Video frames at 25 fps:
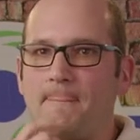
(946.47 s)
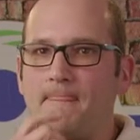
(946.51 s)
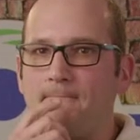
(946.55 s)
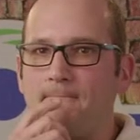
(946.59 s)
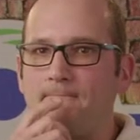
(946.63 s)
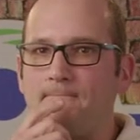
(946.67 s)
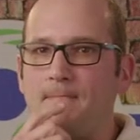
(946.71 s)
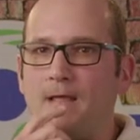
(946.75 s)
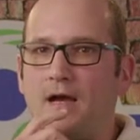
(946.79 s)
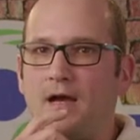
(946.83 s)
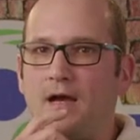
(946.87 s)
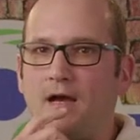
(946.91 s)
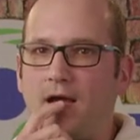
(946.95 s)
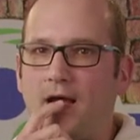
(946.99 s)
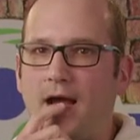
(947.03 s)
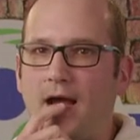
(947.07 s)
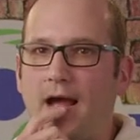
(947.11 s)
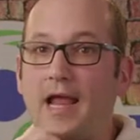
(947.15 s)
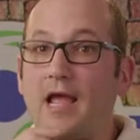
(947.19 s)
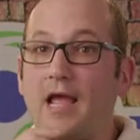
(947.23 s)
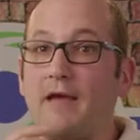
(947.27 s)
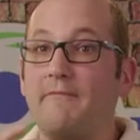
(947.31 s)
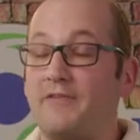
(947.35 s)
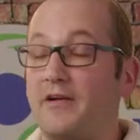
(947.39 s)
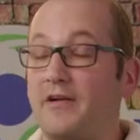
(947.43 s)
uh, I
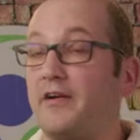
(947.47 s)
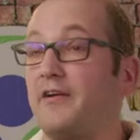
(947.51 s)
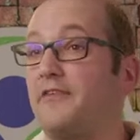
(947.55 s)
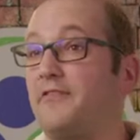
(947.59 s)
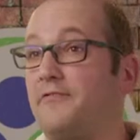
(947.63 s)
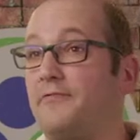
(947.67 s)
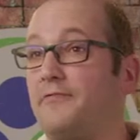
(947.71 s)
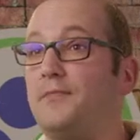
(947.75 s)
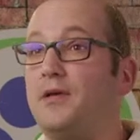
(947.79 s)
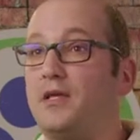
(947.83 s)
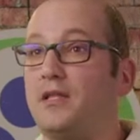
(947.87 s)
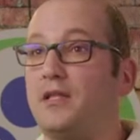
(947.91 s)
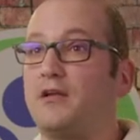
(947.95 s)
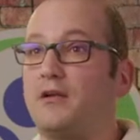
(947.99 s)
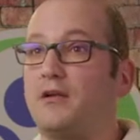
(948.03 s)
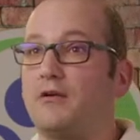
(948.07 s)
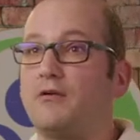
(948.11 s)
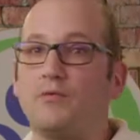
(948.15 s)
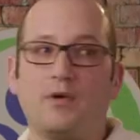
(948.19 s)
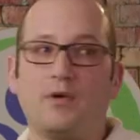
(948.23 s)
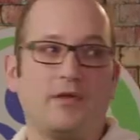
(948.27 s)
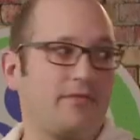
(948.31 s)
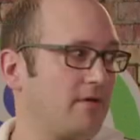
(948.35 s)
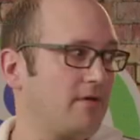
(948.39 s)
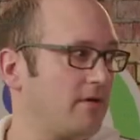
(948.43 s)
am very familiar
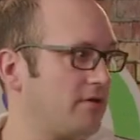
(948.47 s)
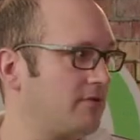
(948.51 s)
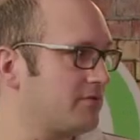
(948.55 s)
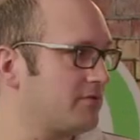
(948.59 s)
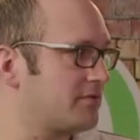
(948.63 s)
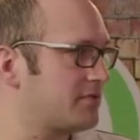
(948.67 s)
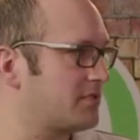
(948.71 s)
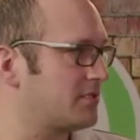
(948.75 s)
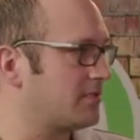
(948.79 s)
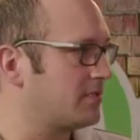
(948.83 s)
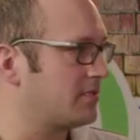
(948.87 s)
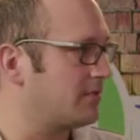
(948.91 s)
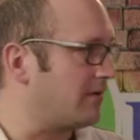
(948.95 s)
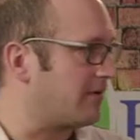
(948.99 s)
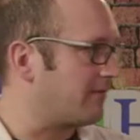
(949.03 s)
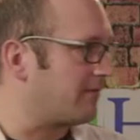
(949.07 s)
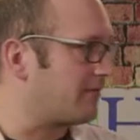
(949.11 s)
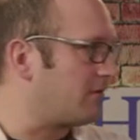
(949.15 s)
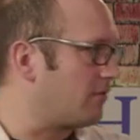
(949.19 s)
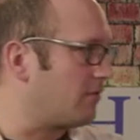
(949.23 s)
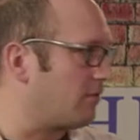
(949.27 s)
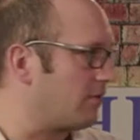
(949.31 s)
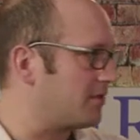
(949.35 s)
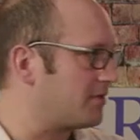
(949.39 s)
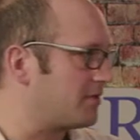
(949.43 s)
with those. Of
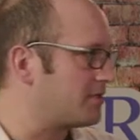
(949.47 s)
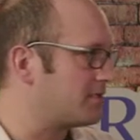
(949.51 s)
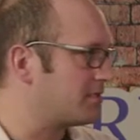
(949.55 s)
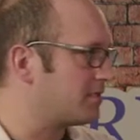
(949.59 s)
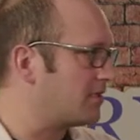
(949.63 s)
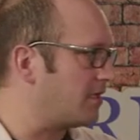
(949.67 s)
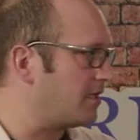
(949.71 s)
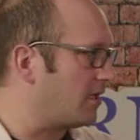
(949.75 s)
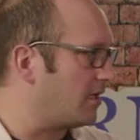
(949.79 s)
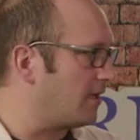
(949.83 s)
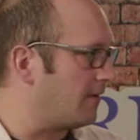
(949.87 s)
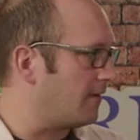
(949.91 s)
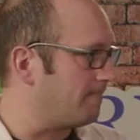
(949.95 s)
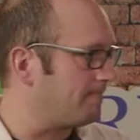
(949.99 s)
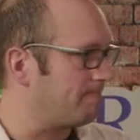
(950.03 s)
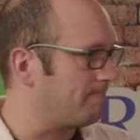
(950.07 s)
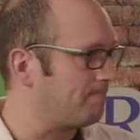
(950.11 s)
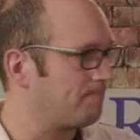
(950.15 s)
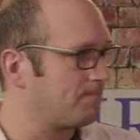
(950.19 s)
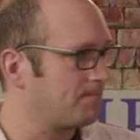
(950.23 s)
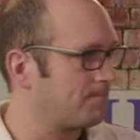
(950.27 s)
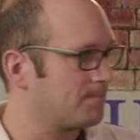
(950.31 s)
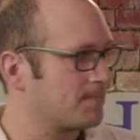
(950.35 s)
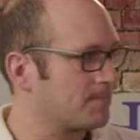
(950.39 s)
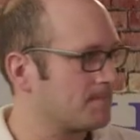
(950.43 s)
course, um,
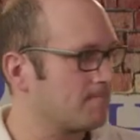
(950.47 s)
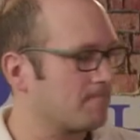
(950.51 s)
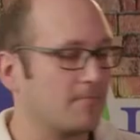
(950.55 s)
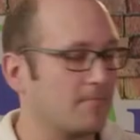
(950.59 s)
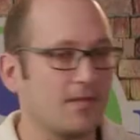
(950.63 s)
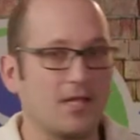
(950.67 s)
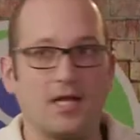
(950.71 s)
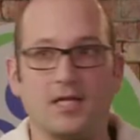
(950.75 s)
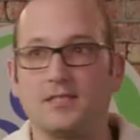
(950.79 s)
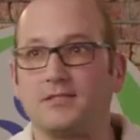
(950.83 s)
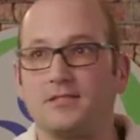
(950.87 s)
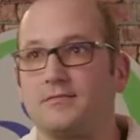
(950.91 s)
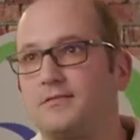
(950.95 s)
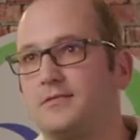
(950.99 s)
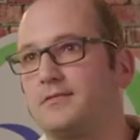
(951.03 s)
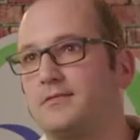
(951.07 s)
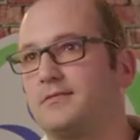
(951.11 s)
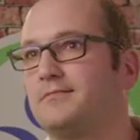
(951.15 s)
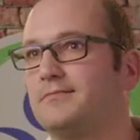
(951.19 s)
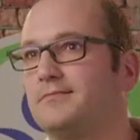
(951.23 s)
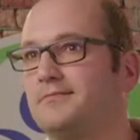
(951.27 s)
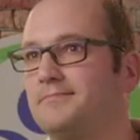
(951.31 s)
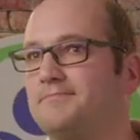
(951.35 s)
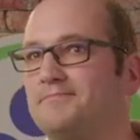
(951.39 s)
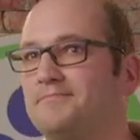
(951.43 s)
that's
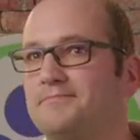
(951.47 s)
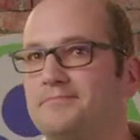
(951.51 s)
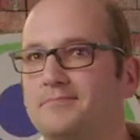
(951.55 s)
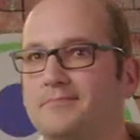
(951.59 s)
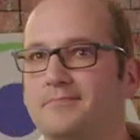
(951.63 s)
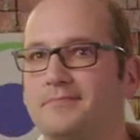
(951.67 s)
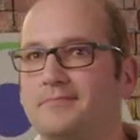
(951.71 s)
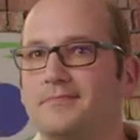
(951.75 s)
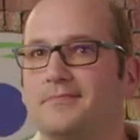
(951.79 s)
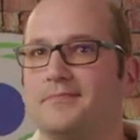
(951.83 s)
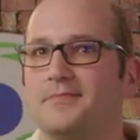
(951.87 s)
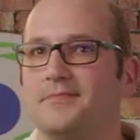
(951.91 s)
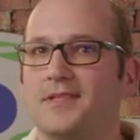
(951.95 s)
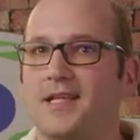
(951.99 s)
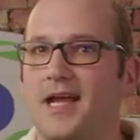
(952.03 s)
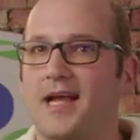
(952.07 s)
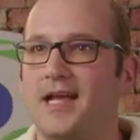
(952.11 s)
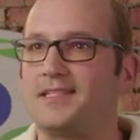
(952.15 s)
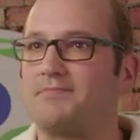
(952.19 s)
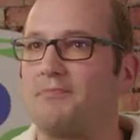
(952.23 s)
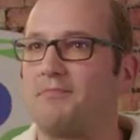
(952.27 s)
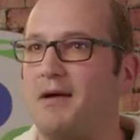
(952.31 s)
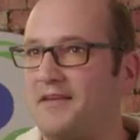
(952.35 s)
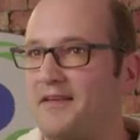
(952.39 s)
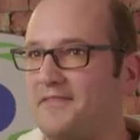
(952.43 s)

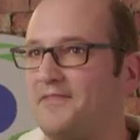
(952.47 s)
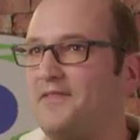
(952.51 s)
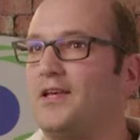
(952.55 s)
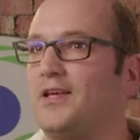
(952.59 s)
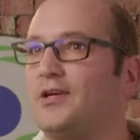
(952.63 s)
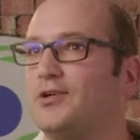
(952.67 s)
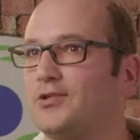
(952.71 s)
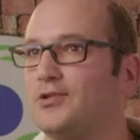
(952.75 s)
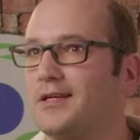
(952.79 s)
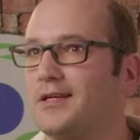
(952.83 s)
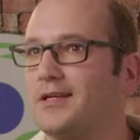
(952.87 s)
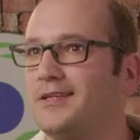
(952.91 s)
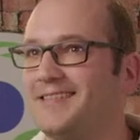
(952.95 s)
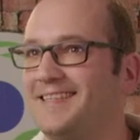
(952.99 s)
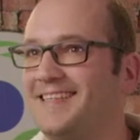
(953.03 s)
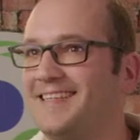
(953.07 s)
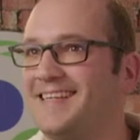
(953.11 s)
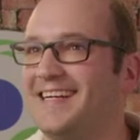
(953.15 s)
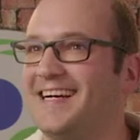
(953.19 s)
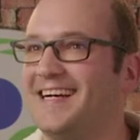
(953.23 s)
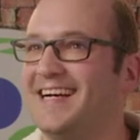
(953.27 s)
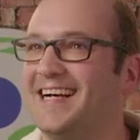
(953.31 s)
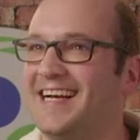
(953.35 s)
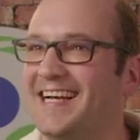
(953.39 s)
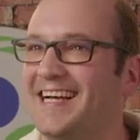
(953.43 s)
that's my field,
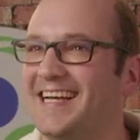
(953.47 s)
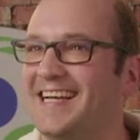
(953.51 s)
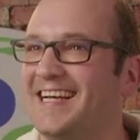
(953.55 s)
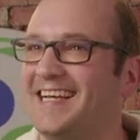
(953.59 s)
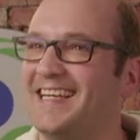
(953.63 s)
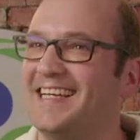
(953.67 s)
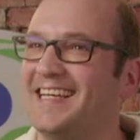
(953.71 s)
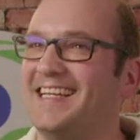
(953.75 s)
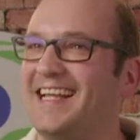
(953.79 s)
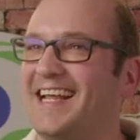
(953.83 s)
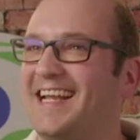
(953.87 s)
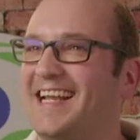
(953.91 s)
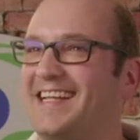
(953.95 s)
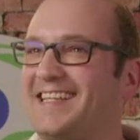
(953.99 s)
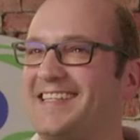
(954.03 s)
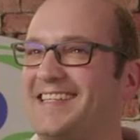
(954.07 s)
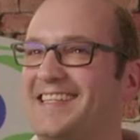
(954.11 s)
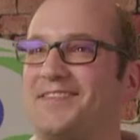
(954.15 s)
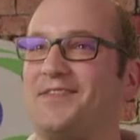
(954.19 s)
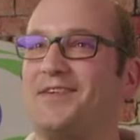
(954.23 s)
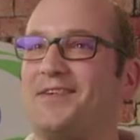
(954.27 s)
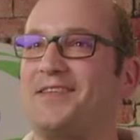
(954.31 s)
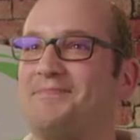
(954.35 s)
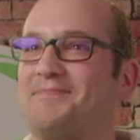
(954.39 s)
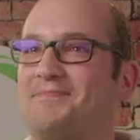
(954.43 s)
and anything
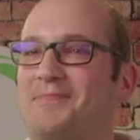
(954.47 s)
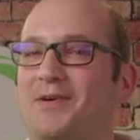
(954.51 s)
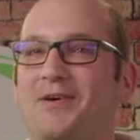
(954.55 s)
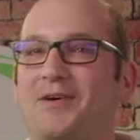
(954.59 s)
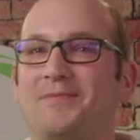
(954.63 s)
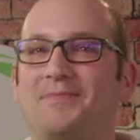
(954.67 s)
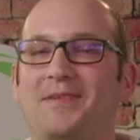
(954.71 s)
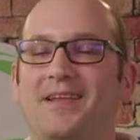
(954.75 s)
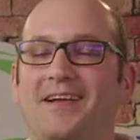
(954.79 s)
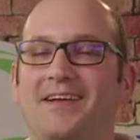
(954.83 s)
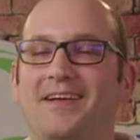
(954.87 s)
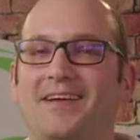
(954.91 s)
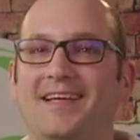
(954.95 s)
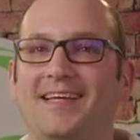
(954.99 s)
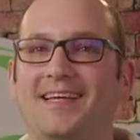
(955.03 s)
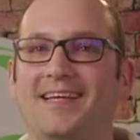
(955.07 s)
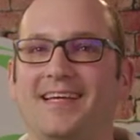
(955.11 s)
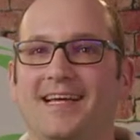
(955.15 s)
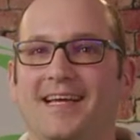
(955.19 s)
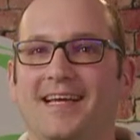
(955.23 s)
with pulmonary.